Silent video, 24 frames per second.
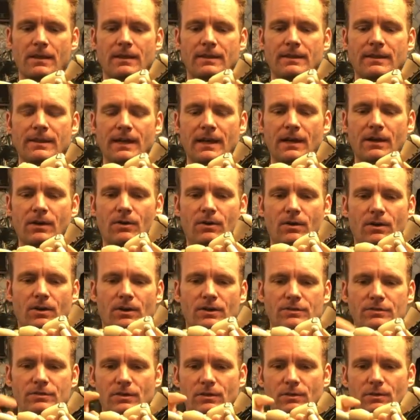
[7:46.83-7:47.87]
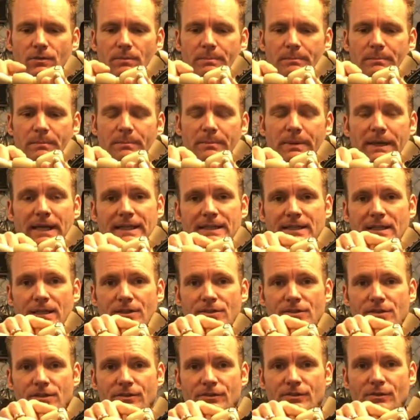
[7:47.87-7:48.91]
Now, also pay
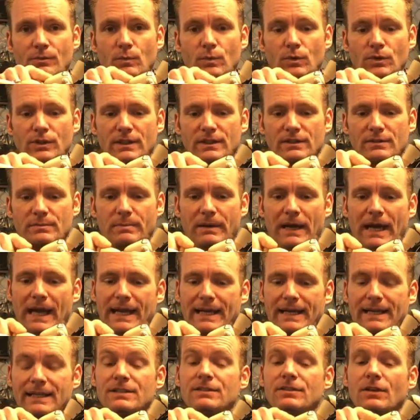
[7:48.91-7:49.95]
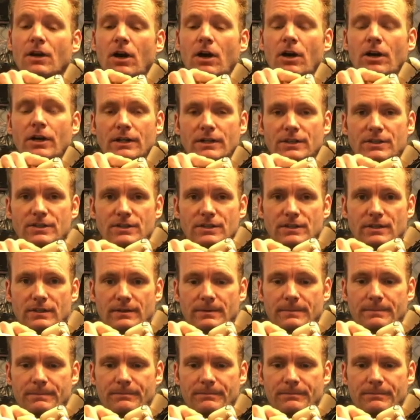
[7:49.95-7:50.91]
attention to Woody's back, it's arched.